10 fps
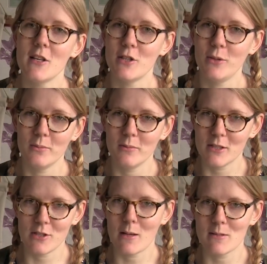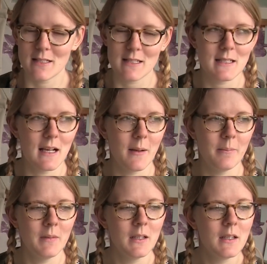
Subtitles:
suit with trousers, in